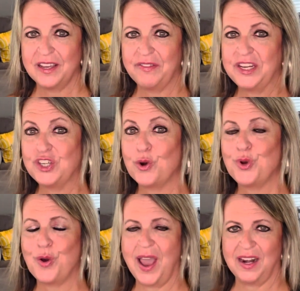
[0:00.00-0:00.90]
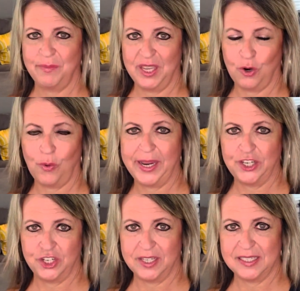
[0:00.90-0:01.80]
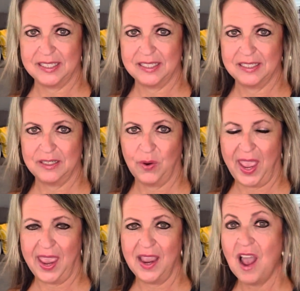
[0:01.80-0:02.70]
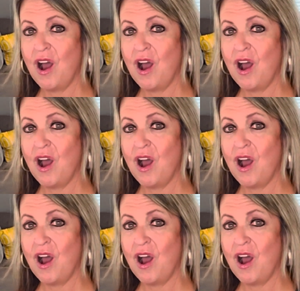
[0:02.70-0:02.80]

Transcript: They don't know how to be courageous, okay?